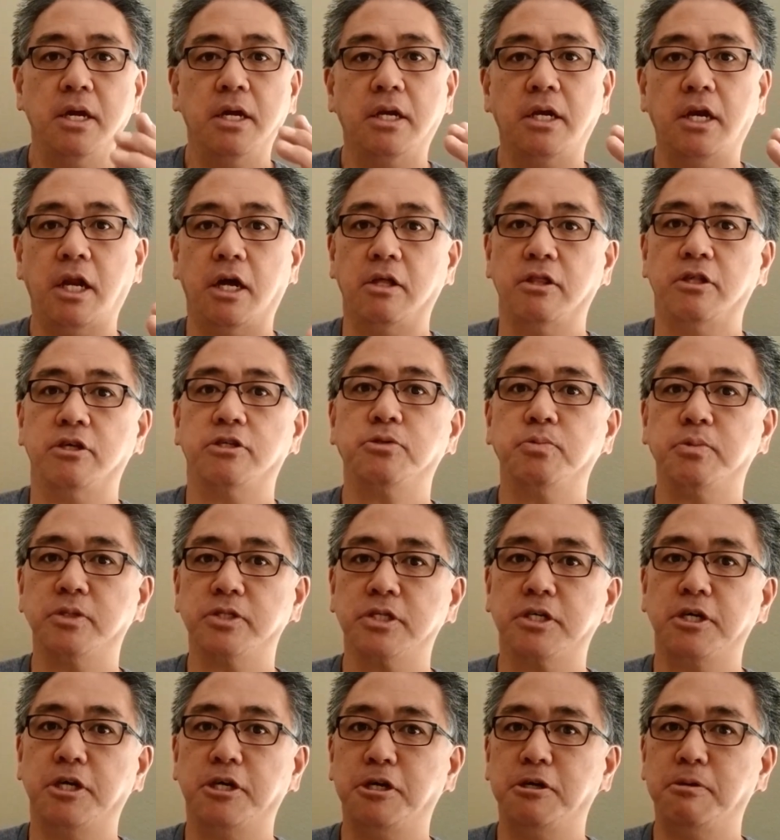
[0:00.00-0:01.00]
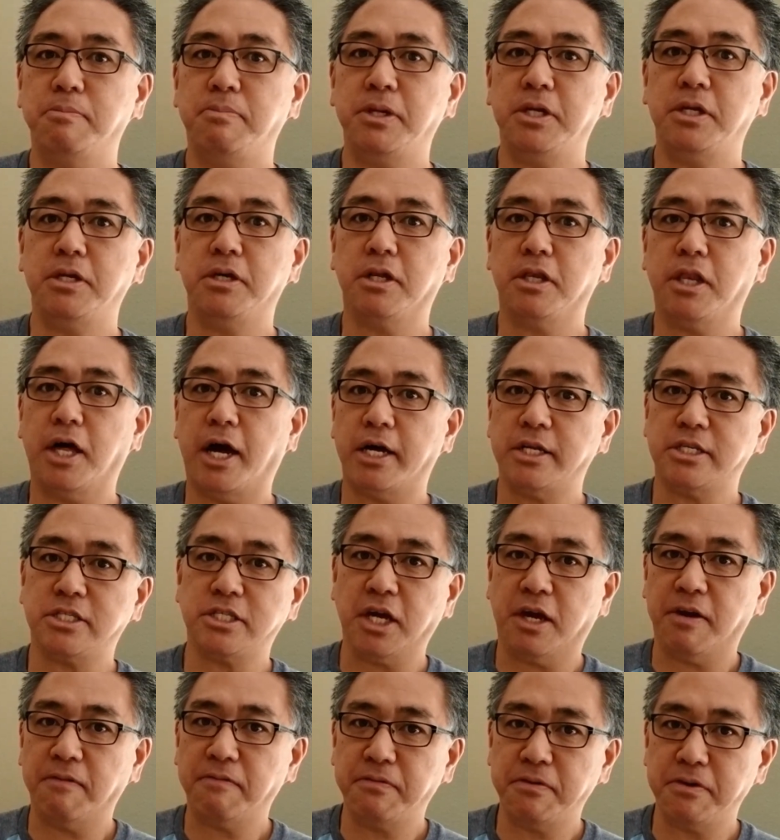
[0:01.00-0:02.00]
Now this one's going to be a lot
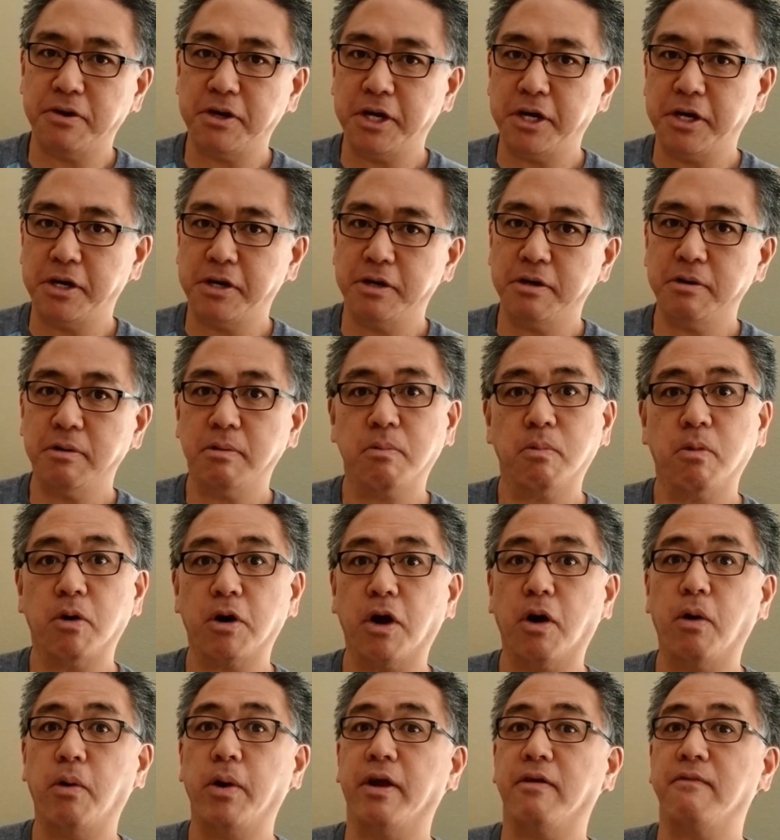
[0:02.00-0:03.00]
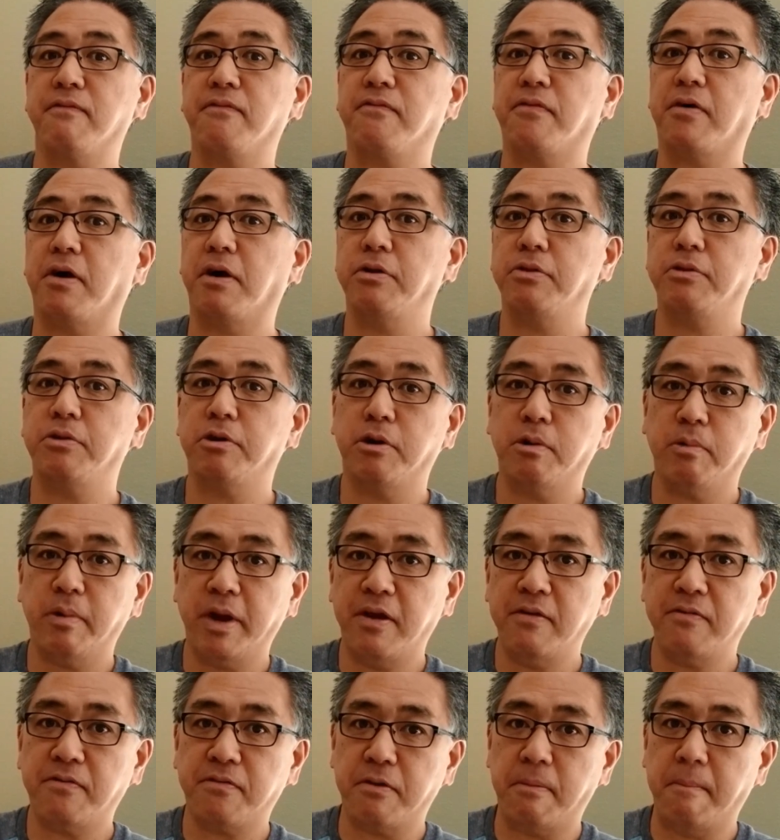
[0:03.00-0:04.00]
tougher here. We're going farther
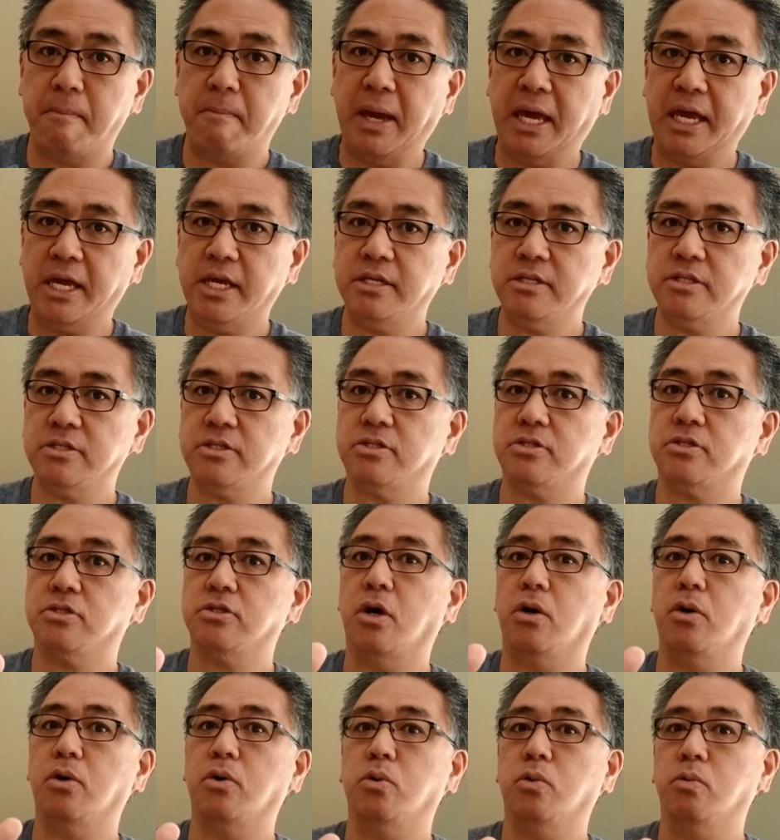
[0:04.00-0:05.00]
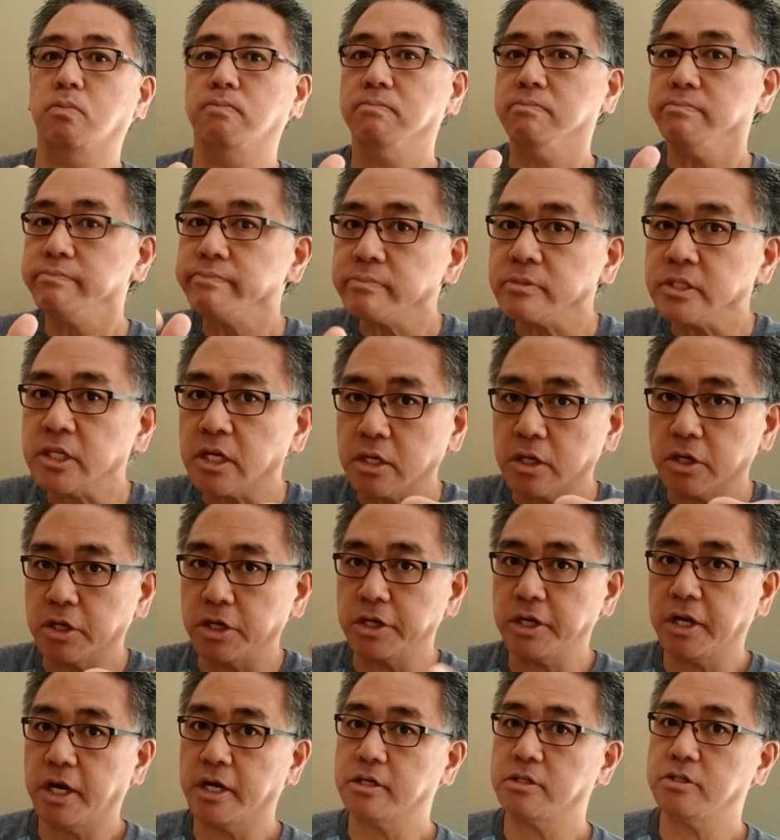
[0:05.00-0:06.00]
away from base, so
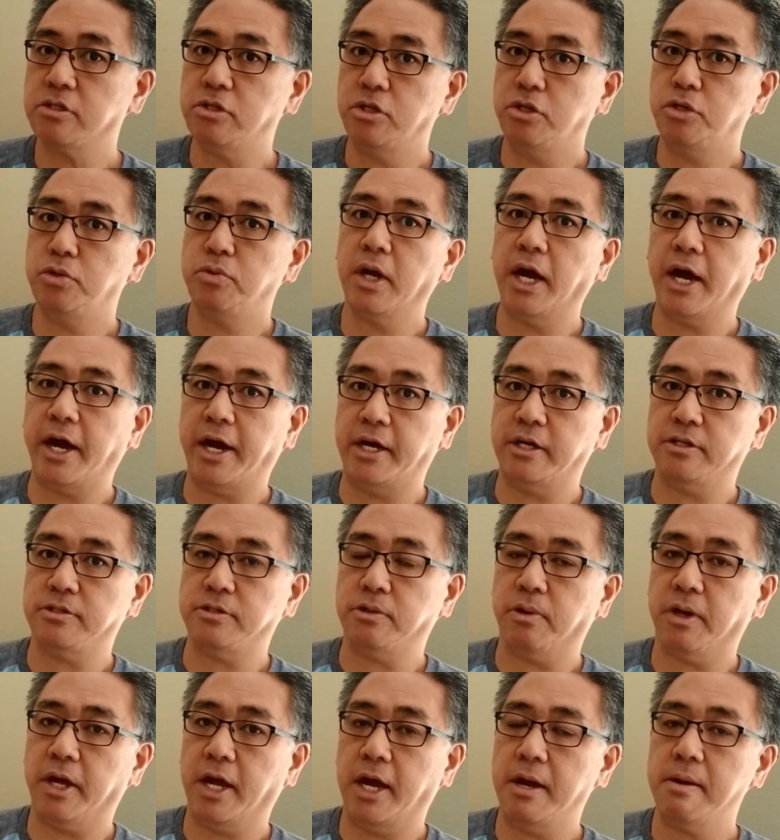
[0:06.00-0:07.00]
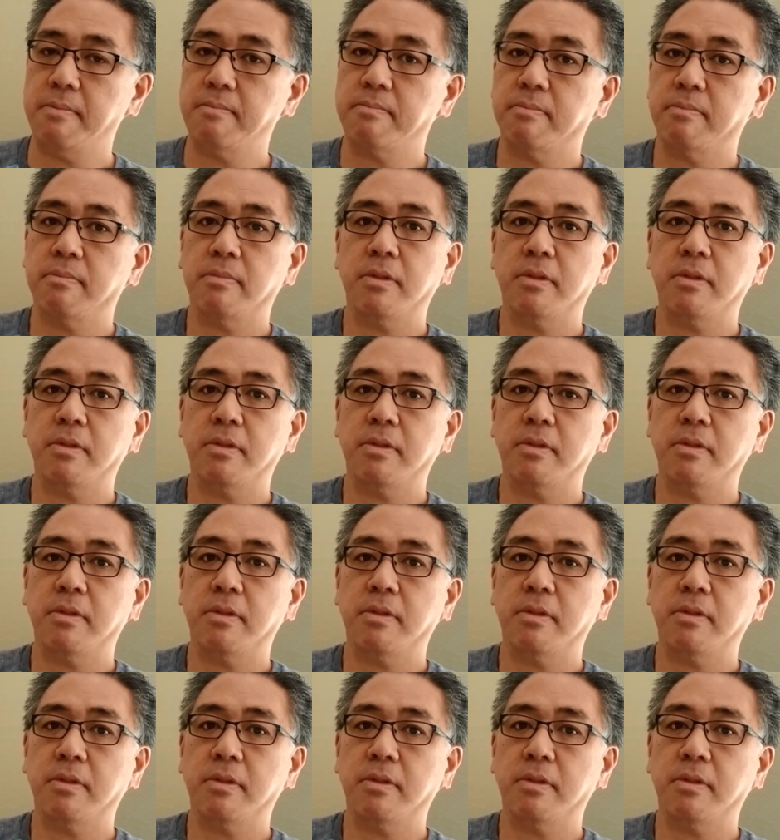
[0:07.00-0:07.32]
good luck to you guys, okay?